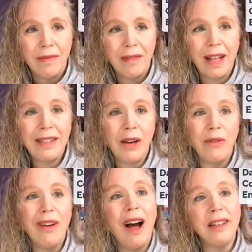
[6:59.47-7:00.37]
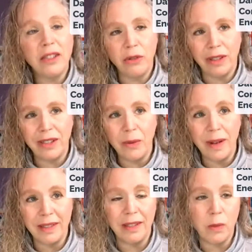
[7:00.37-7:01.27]
that's how not strict it
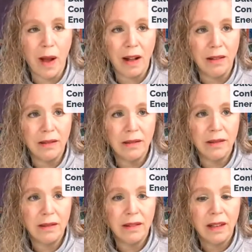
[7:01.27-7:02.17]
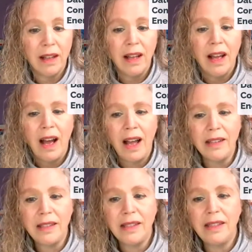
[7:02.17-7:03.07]
was as well. I
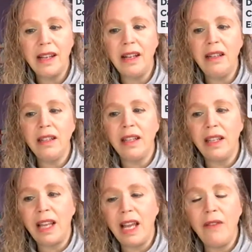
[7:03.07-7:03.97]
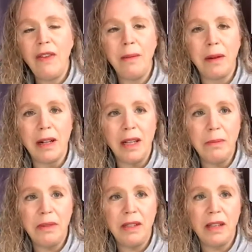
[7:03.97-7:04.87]
still gave him
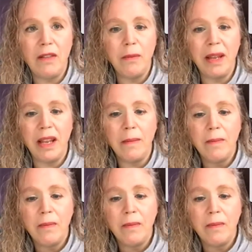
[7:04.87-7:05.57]
glimpses of me.